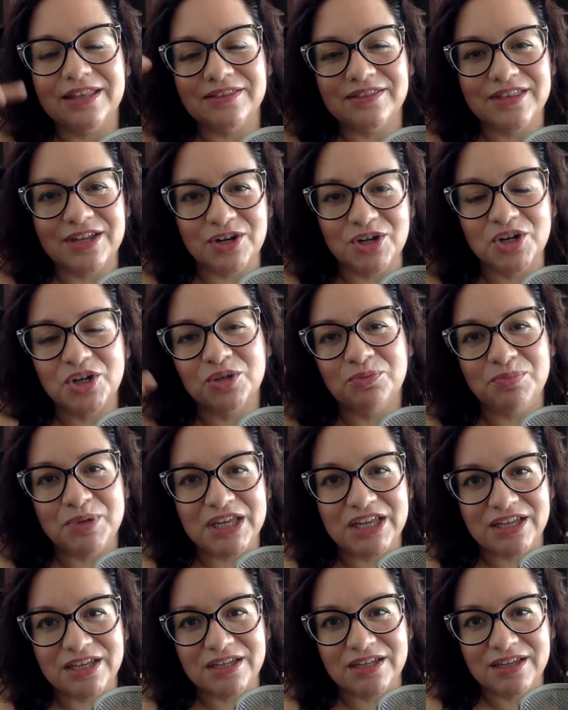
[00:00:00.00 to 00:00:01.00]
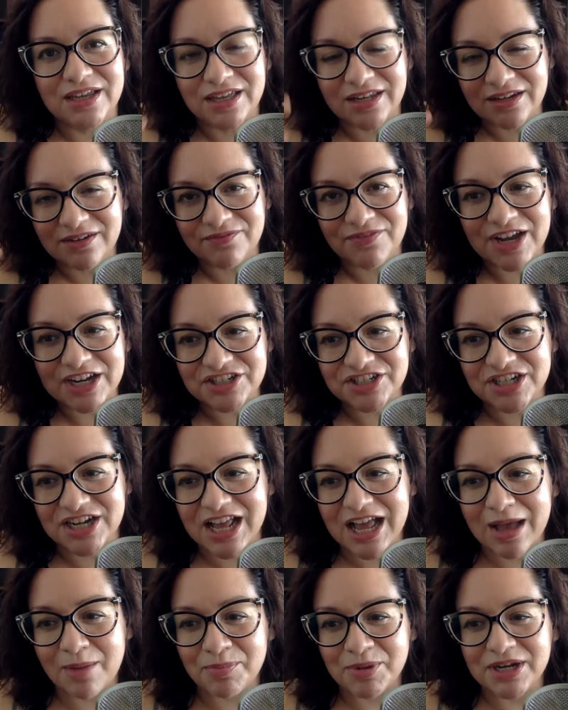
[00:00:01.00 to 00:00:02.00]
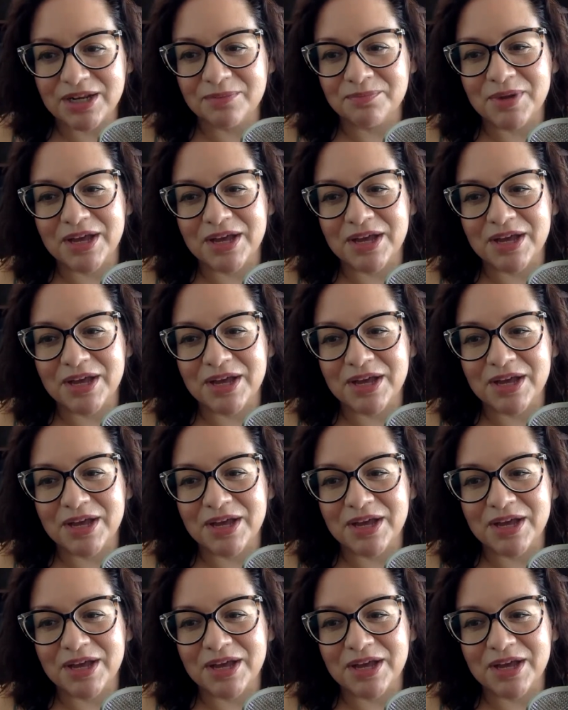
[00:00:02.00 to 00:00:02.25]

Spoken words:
there could be an infection happening.